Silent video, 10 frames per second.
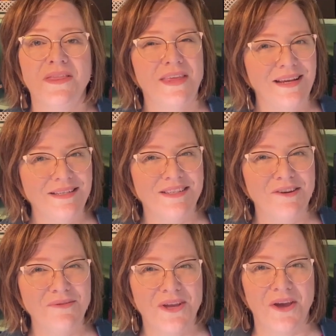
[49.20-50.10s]
things
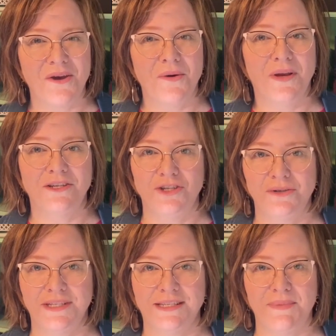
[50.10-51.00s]
don't go as you
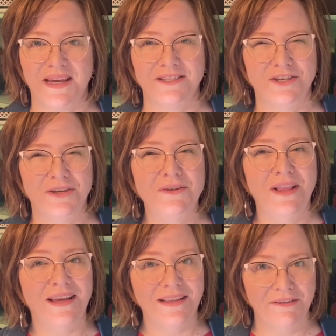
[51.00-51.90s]
expect, do you
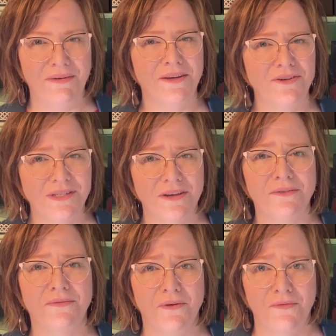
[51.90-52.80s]
likely find yourself
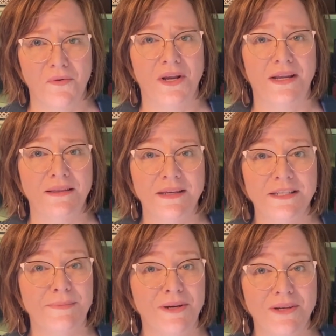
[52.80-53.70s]
avoiding the
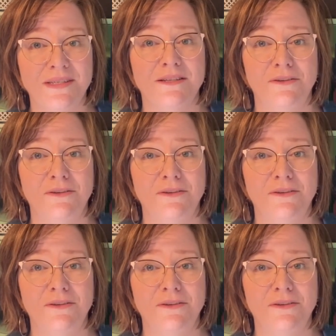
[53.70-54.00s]
experience in the